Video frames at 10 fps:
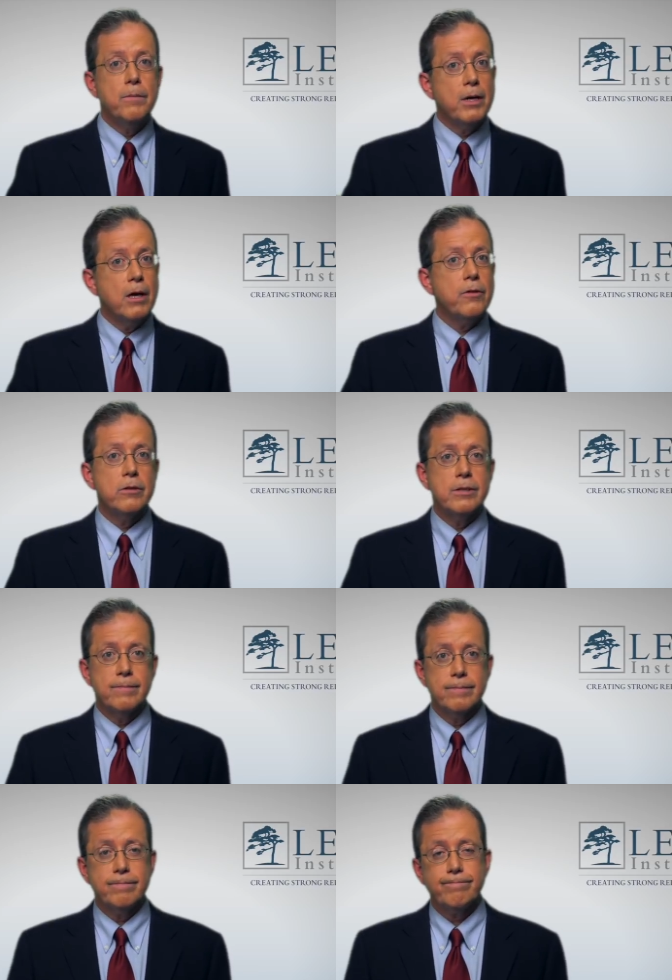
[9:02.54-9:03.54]
among others.
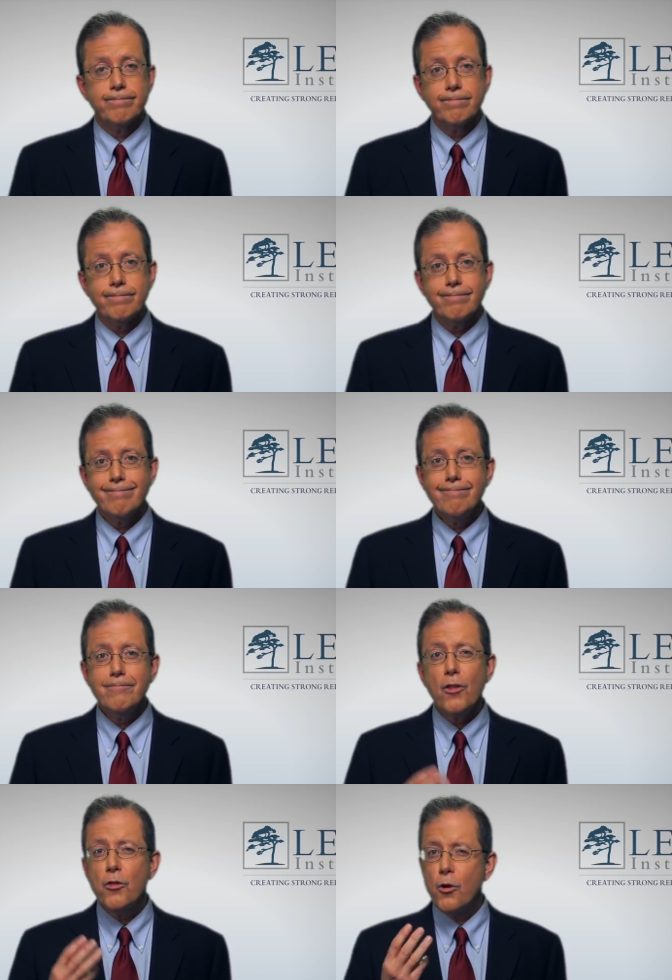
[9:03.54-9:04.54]

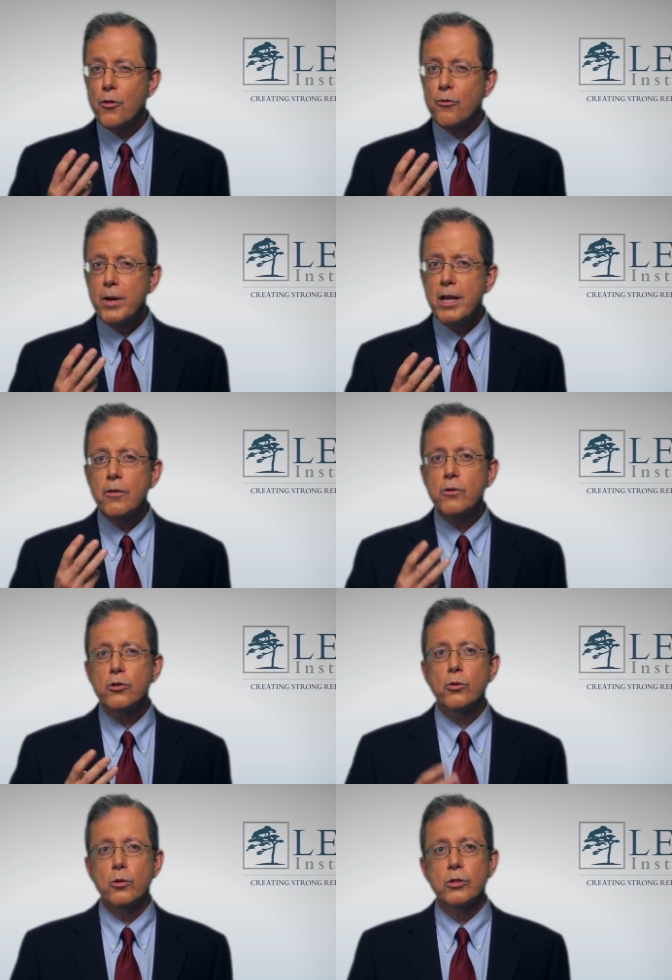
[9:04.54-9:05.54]
There are three other
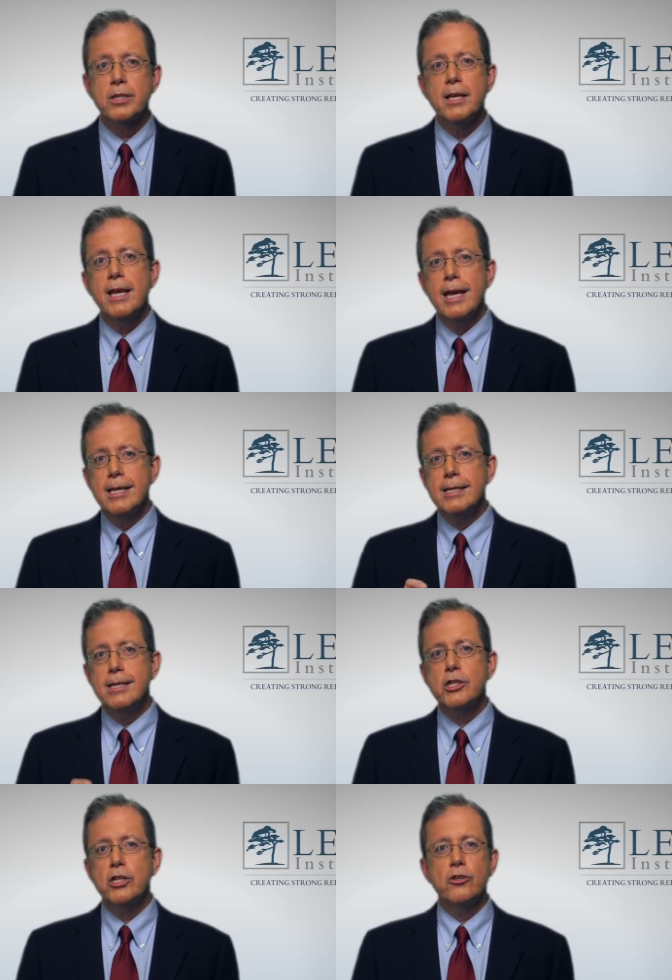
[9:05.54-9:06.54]
tools in
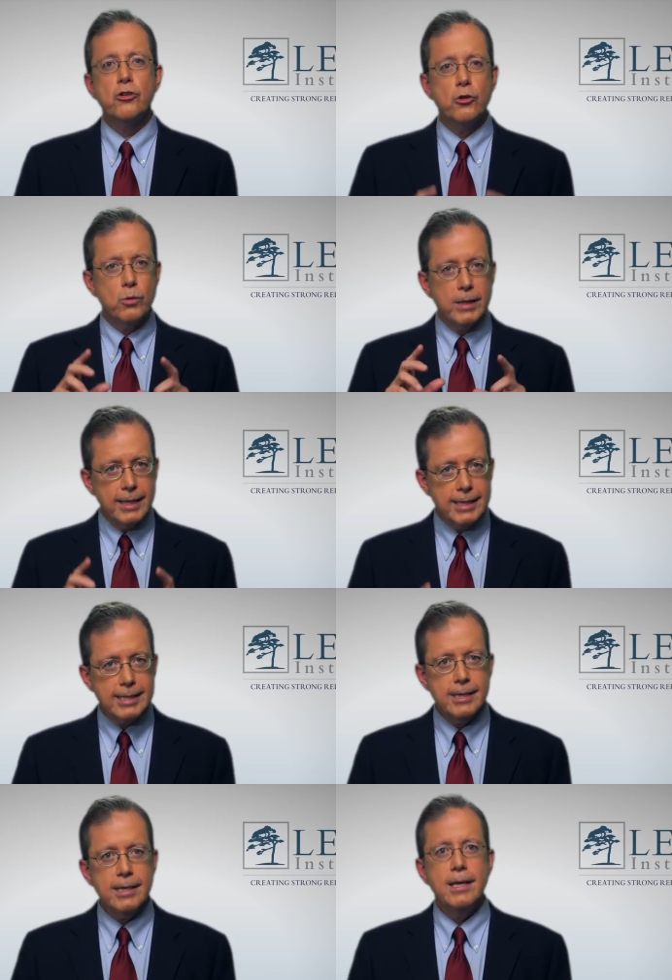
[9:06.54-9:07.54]
addition to
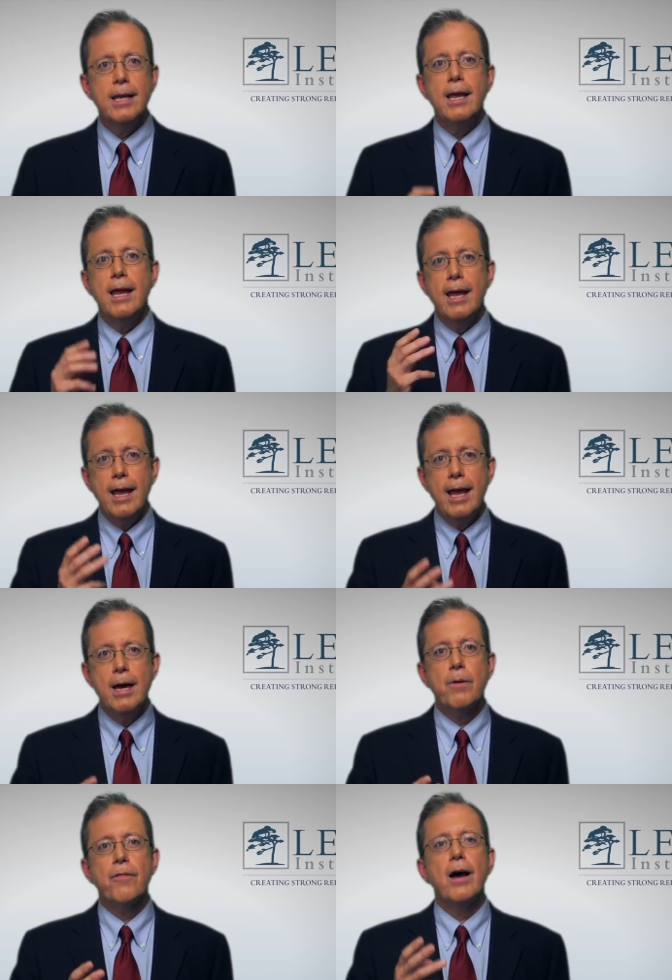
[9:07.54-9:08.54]
listen,
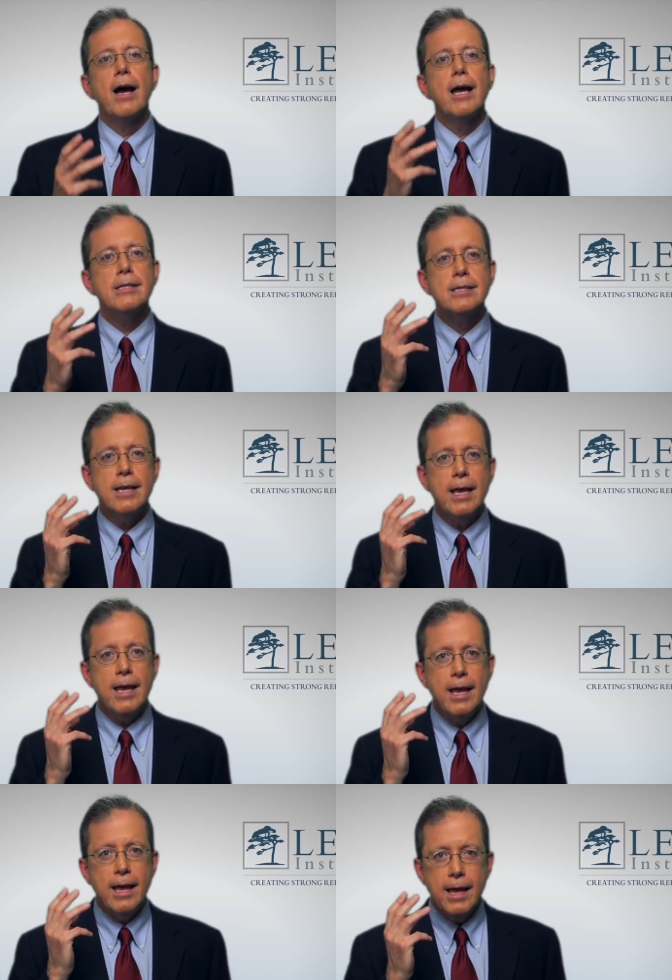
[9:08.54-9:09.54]
empathize,
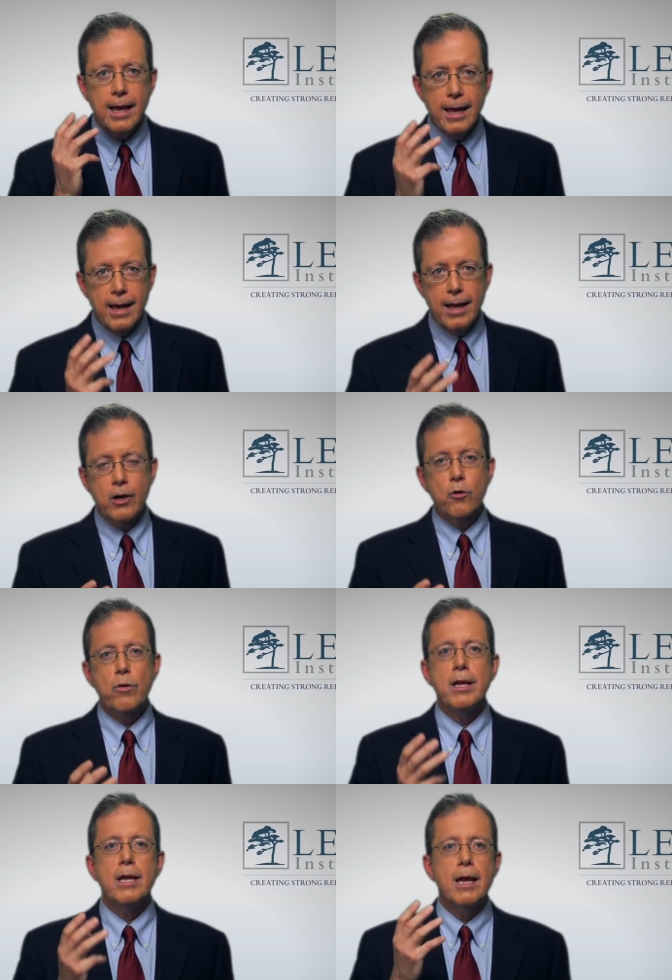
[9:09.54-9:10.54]

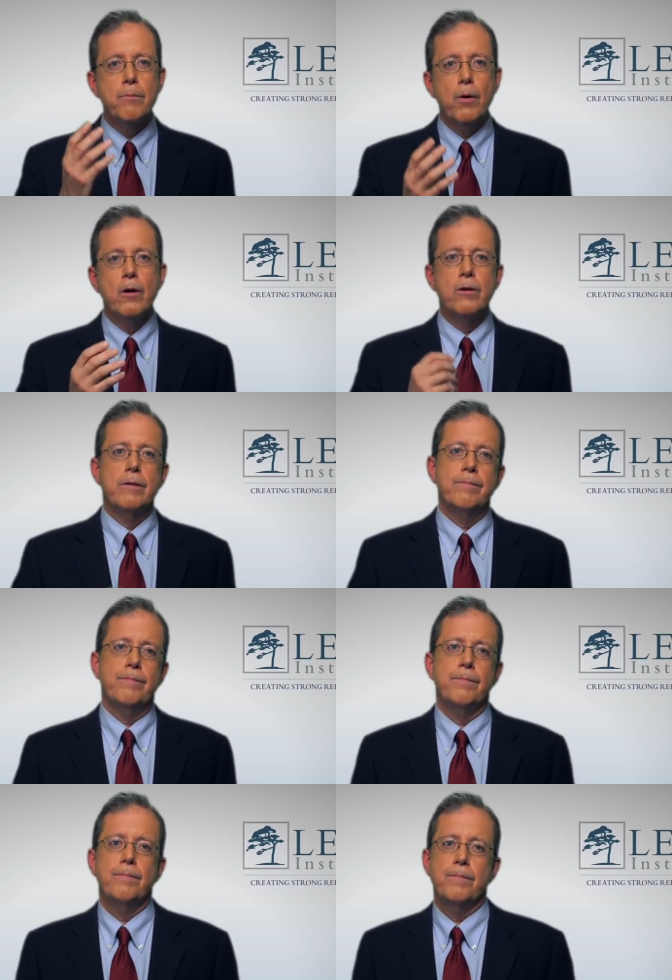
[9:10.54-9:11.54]
agree, and partner.
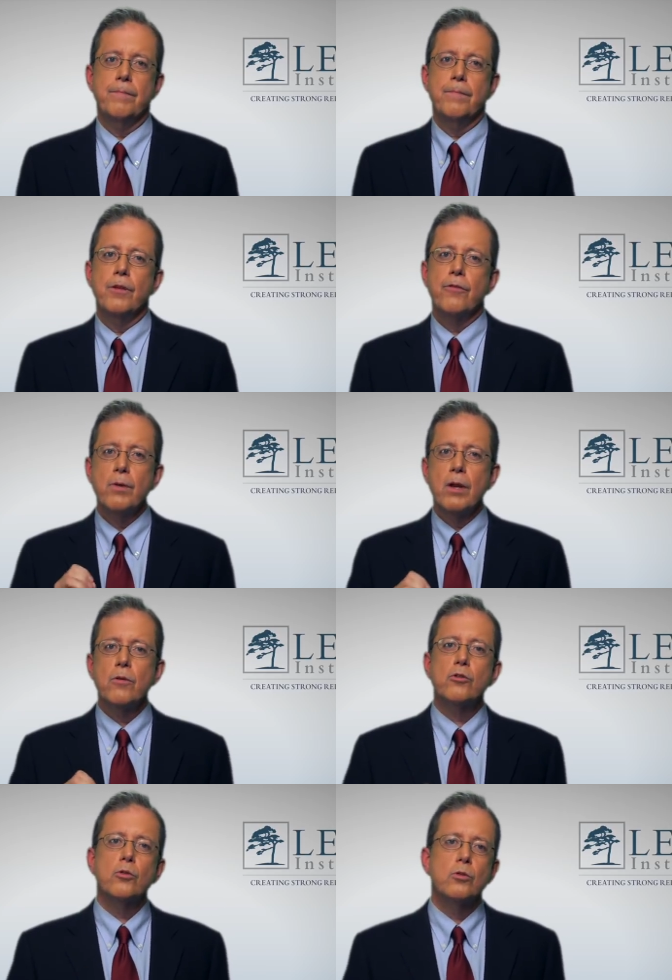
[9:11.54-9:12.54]
The three
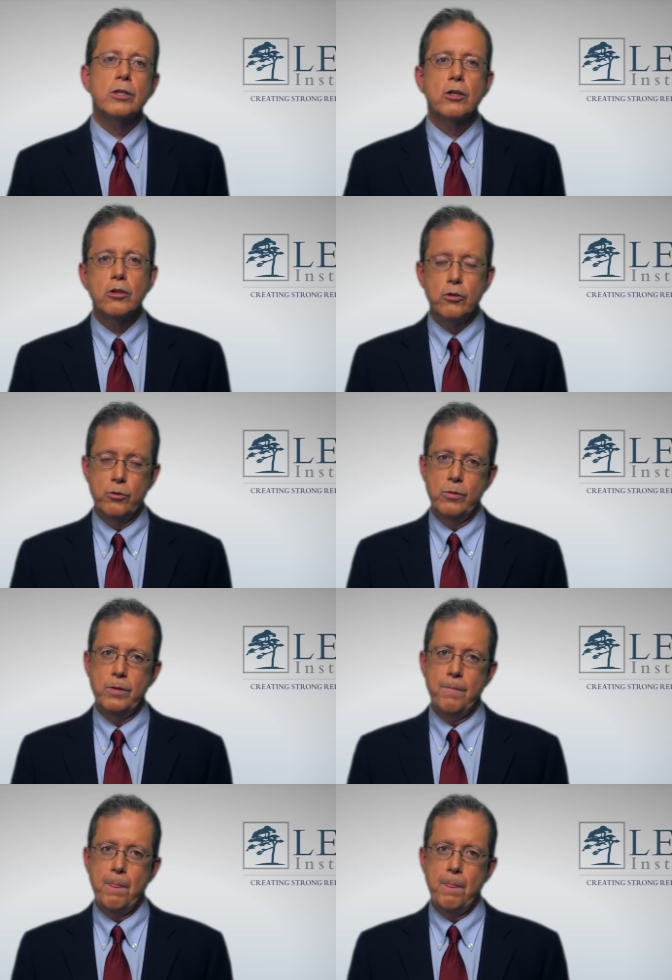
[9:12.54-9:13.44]
other tools include